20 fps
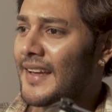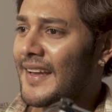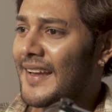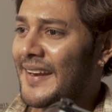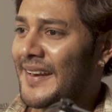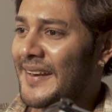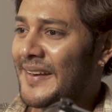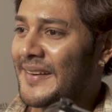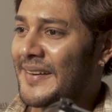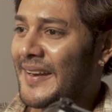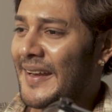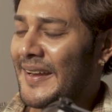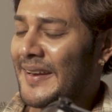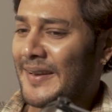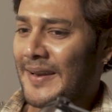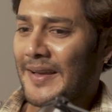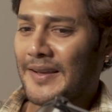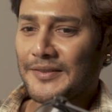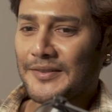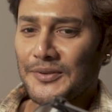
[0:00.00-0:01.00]
and
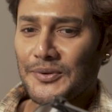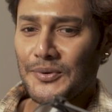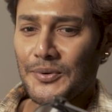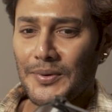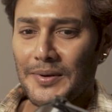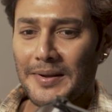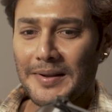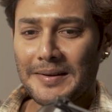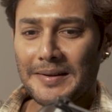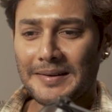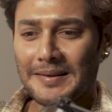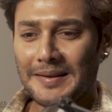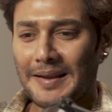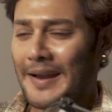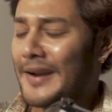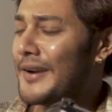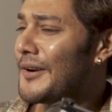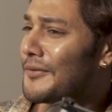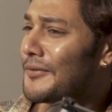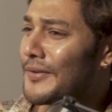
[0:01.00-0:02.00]
I'll ask you a
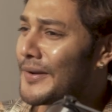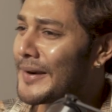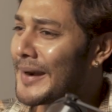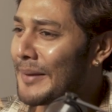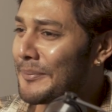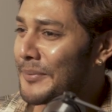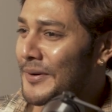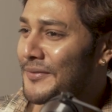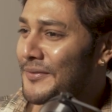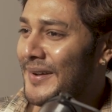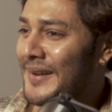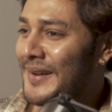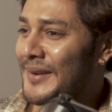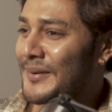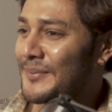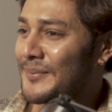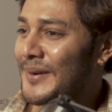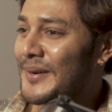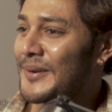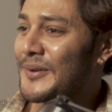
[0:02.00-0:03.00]
kind of a rapid
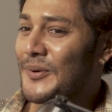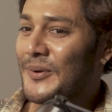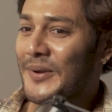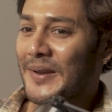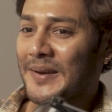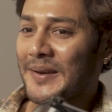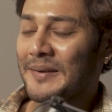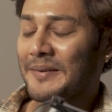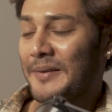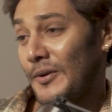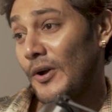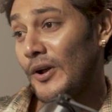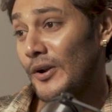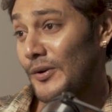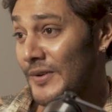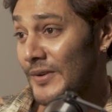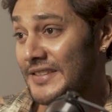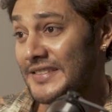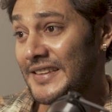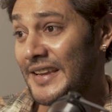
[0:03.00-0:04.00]
fire, but you can
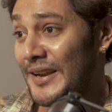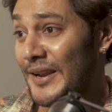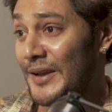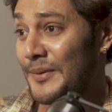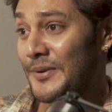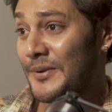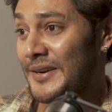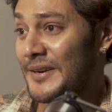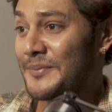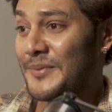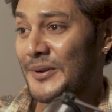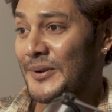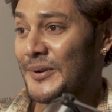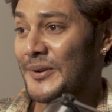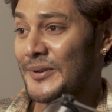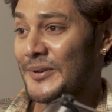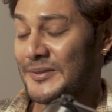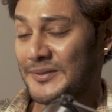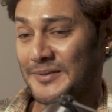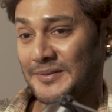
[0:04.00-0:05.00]
always elaborate
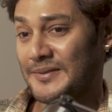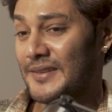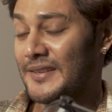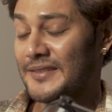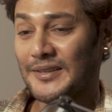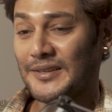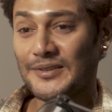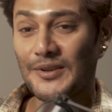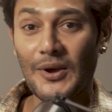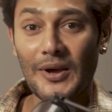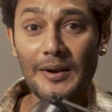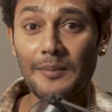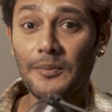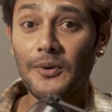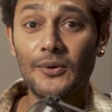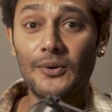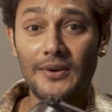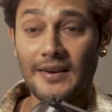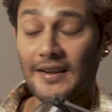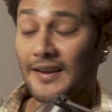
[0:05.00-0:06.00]
because this is all
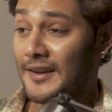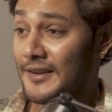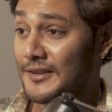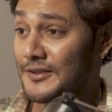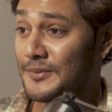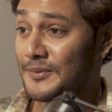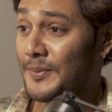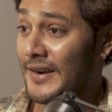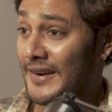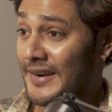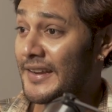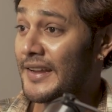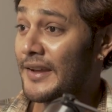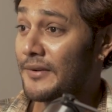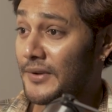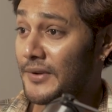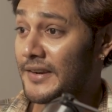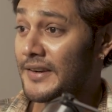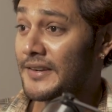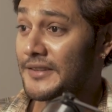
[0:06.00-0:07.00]
about spreading
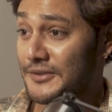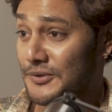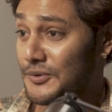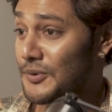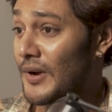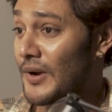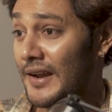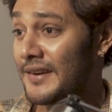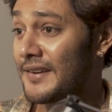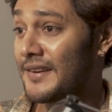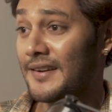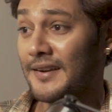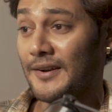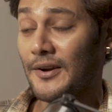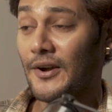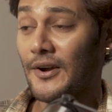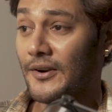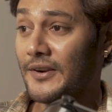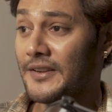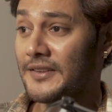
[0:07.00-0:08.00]
awareness to
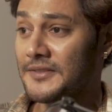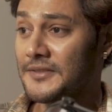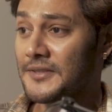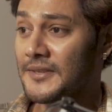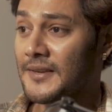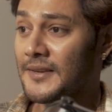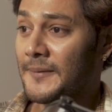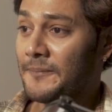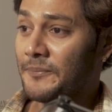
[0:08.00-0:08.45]
our audience.